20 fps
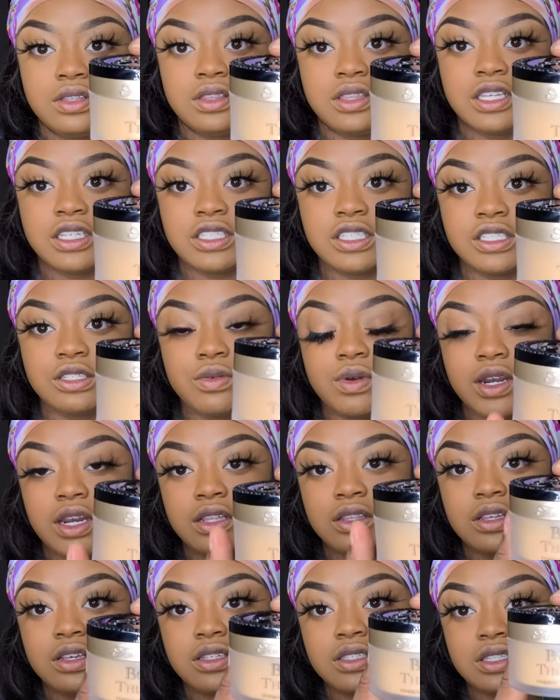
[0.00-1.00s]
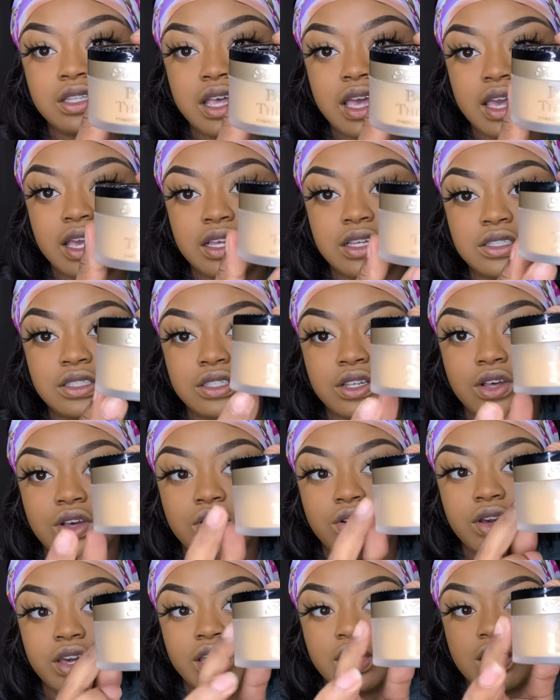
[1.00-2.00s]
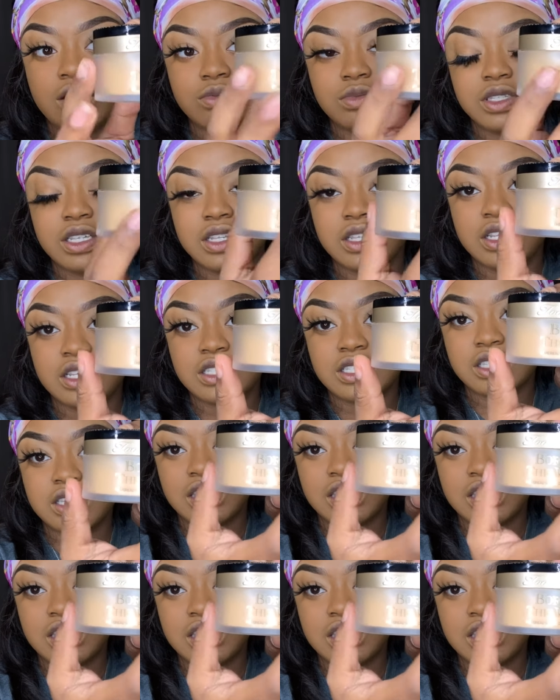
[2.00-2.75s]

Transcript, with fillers: This is what it looks like. So it comes in this